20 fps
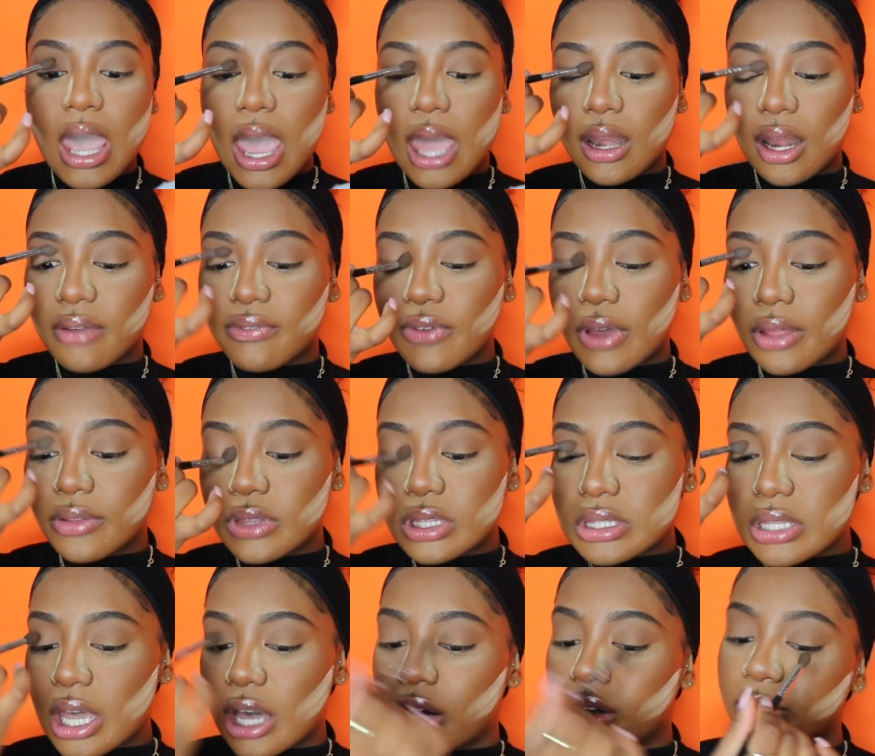And I found
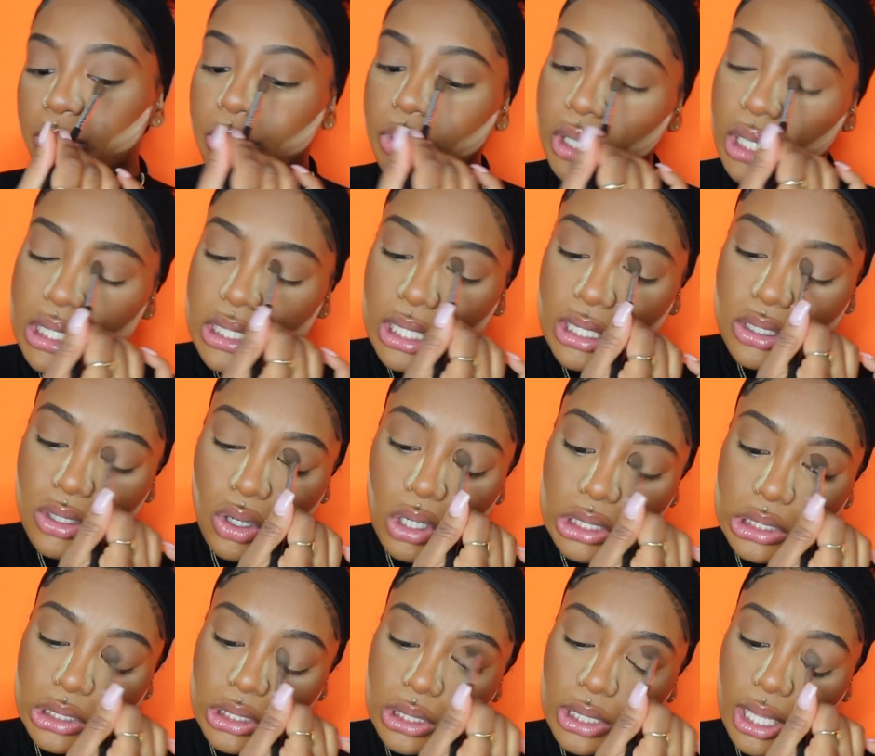this out because I
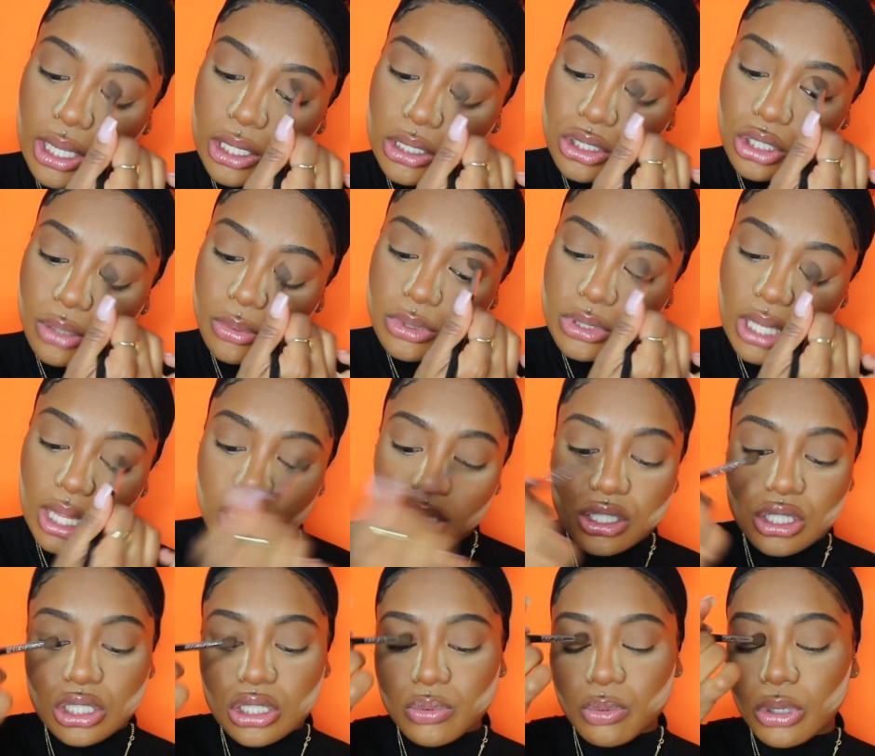talked to, like, a
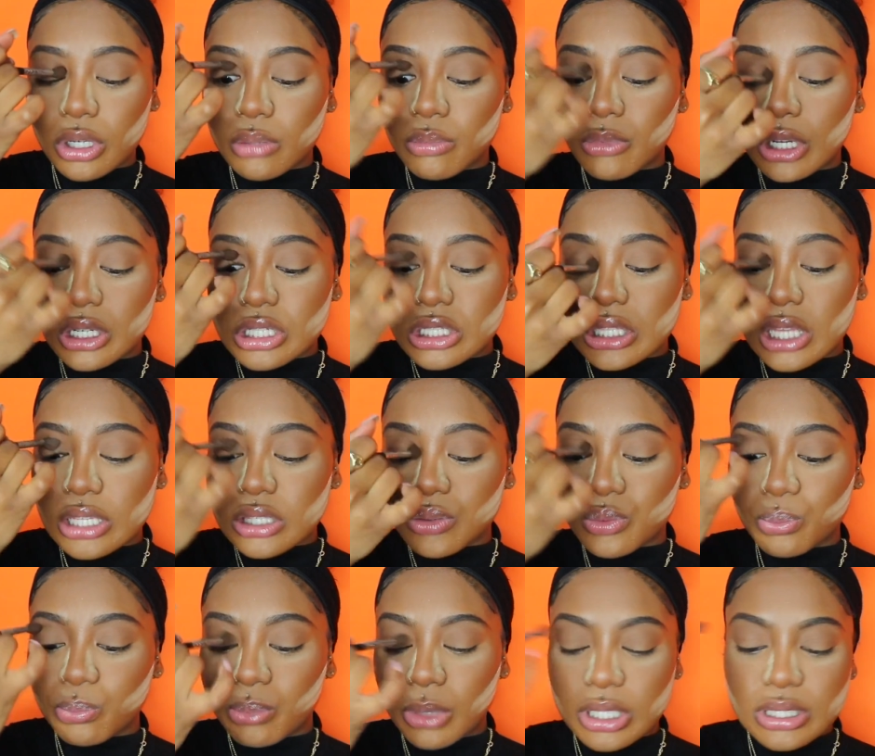dermatologist, pretty much. That's
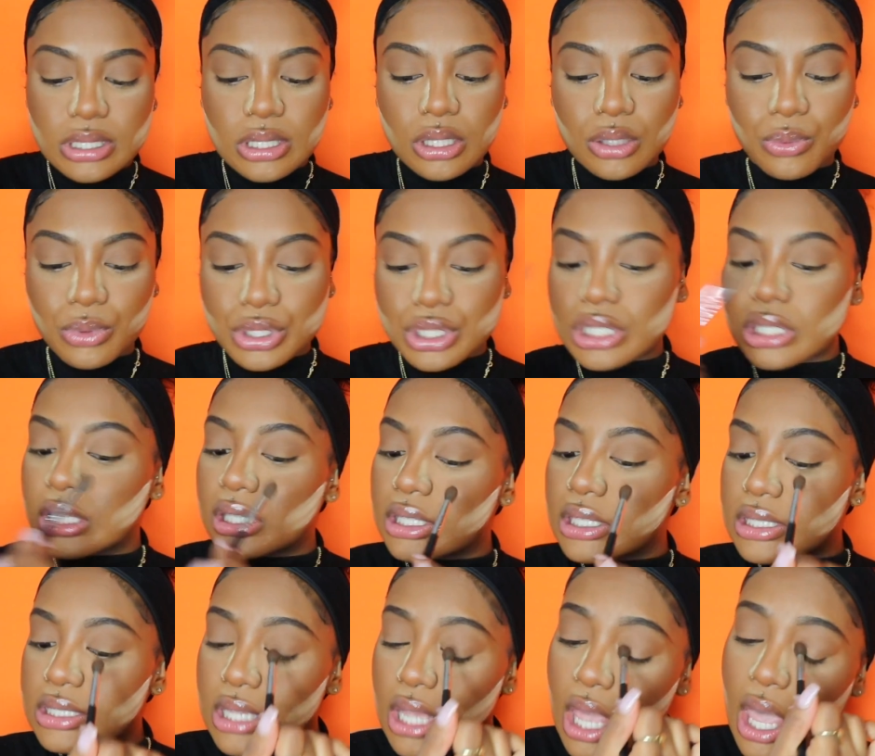basically what she
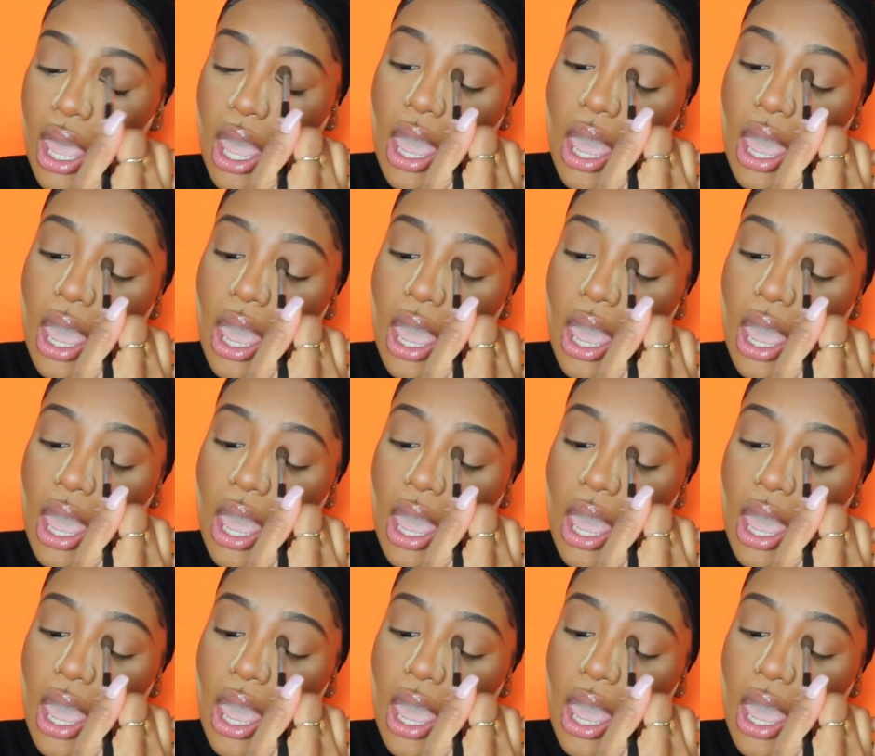is.